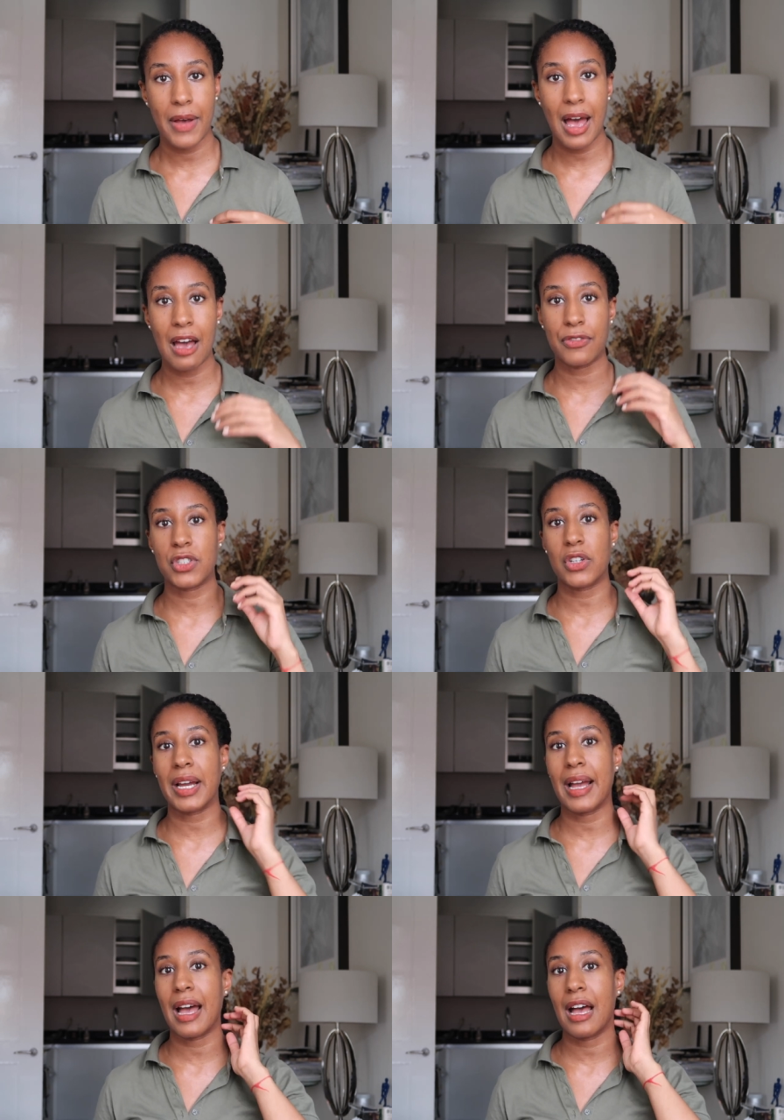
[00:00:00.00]
after
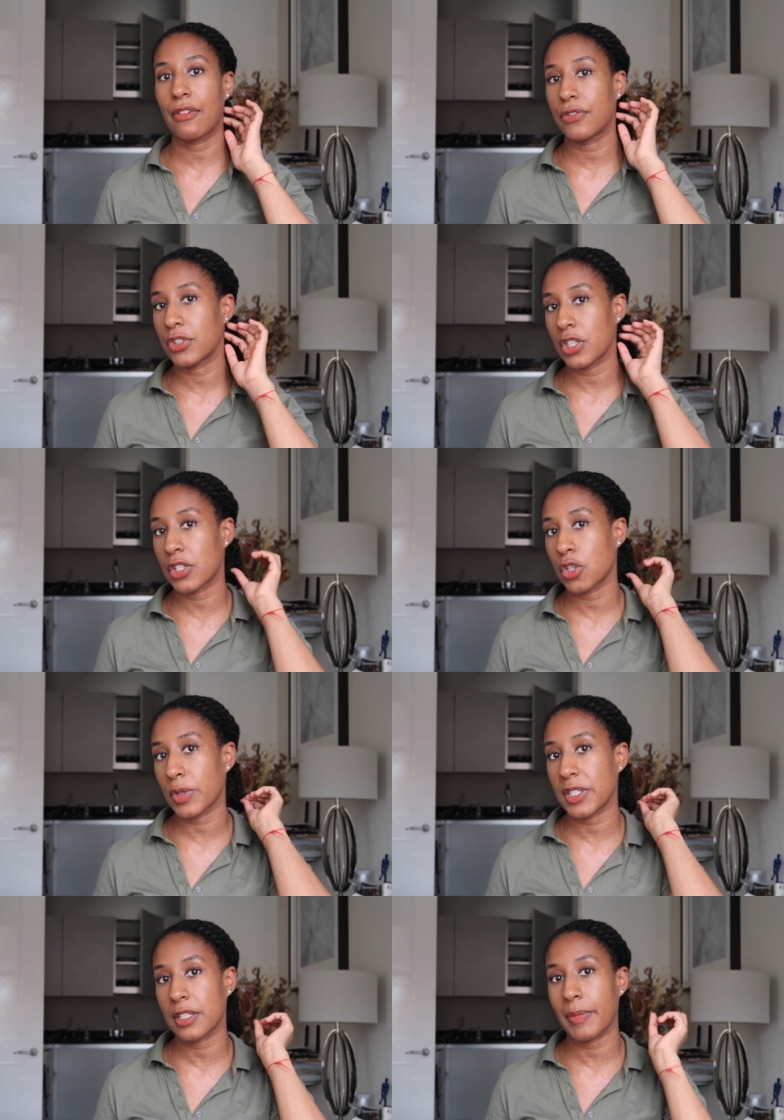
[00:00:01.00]
I have just
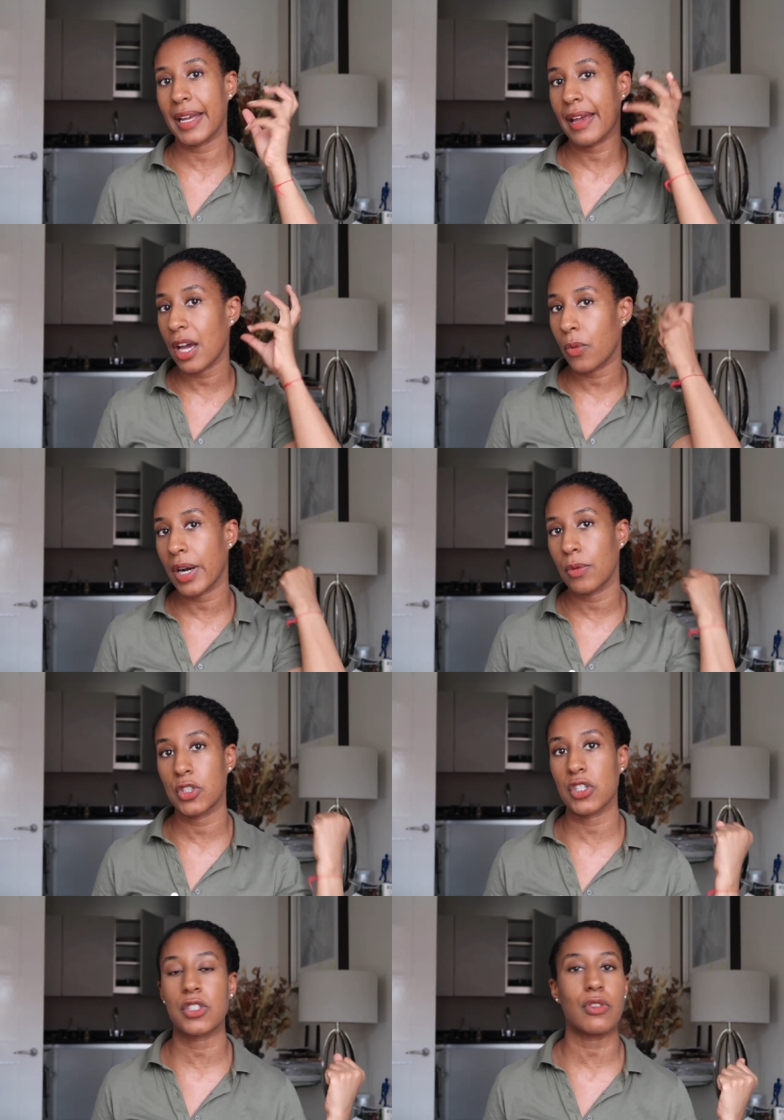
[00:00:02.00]
twisted my hair, where I
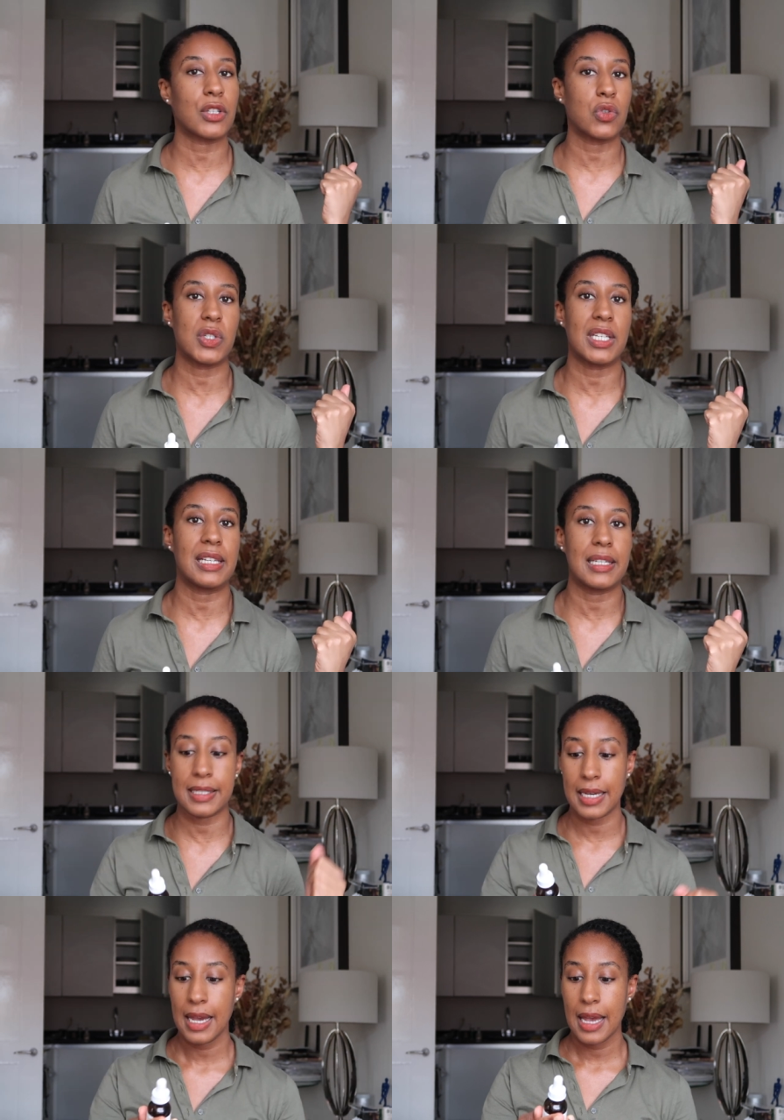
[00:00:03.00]
would just try to seal it.